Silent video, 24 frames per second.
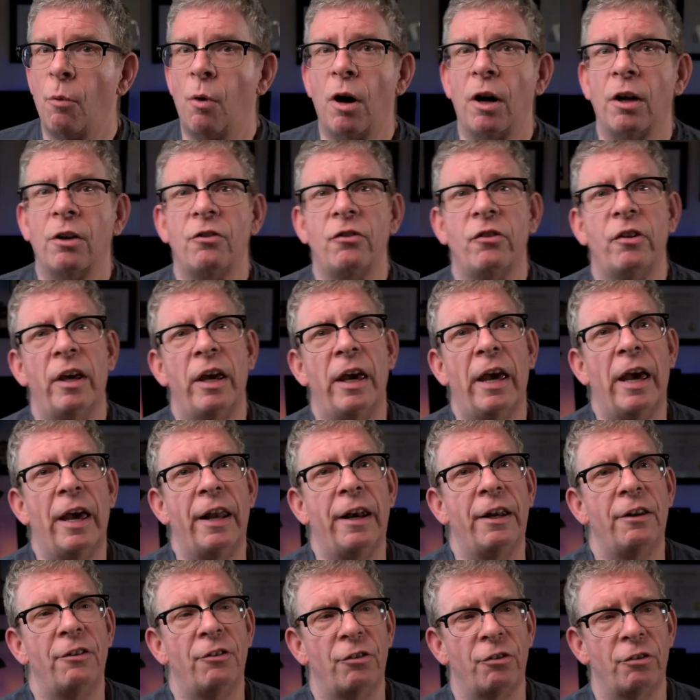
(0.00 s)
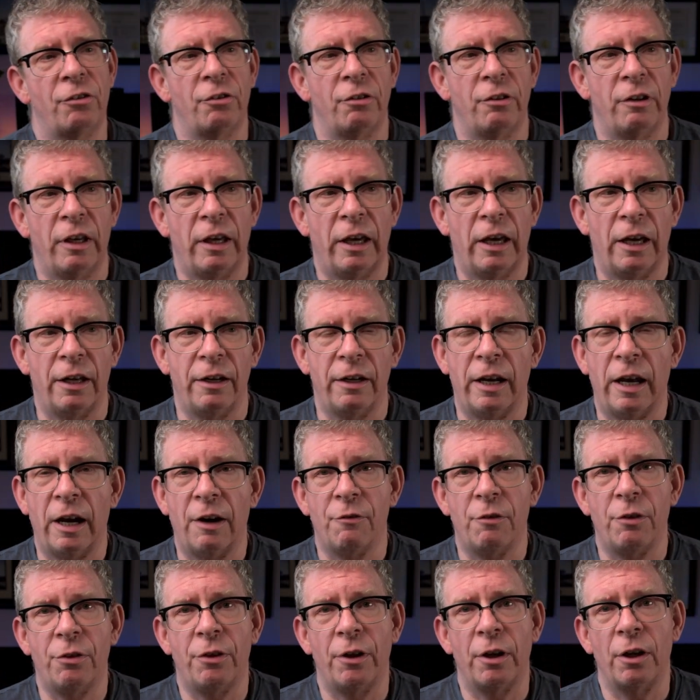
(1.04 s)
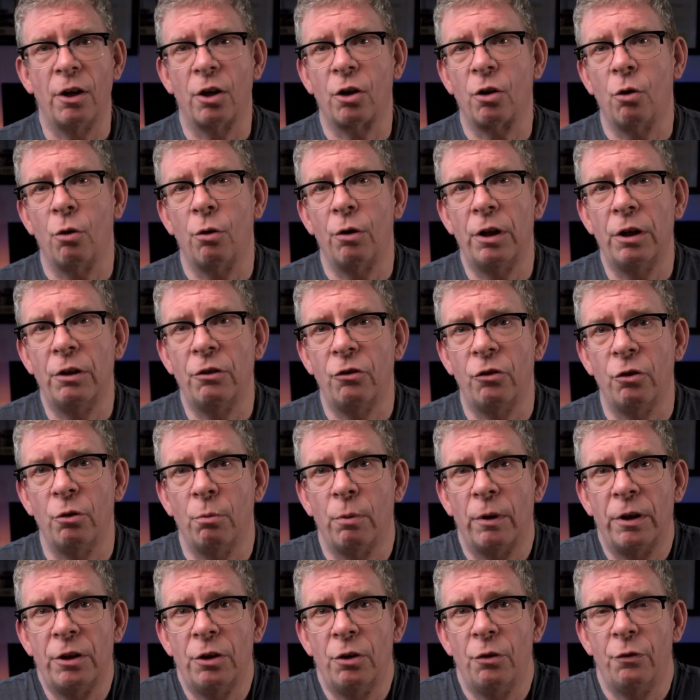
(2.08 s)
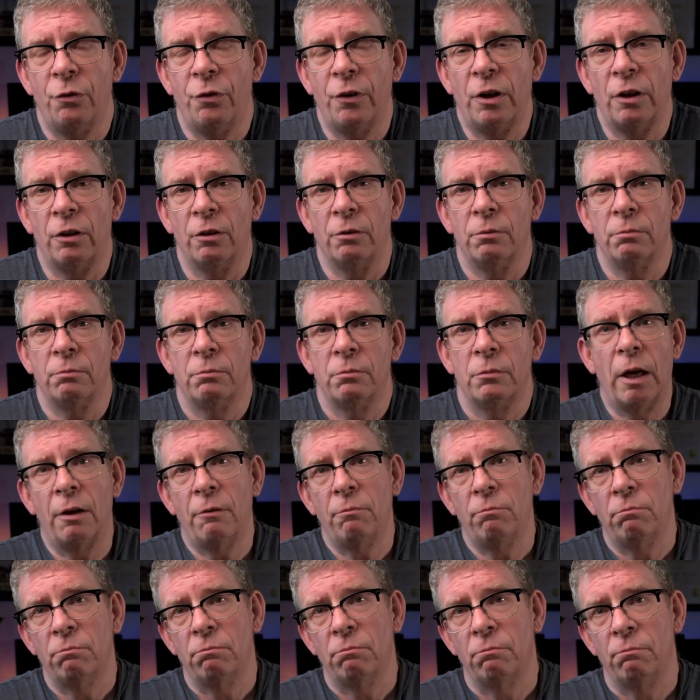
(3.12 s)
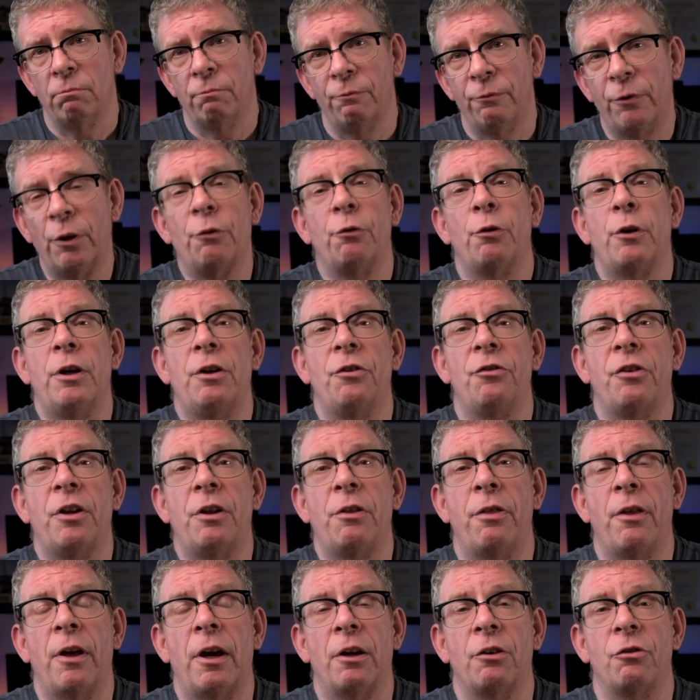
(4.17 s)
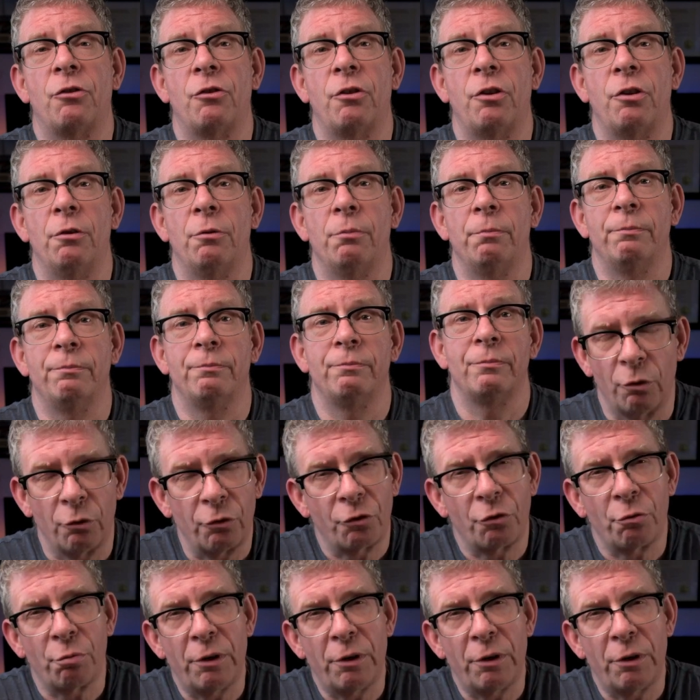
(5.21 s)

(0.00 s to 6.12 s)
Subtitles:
want to edit and everything according to what you feel. And feel free to say thanks too. Those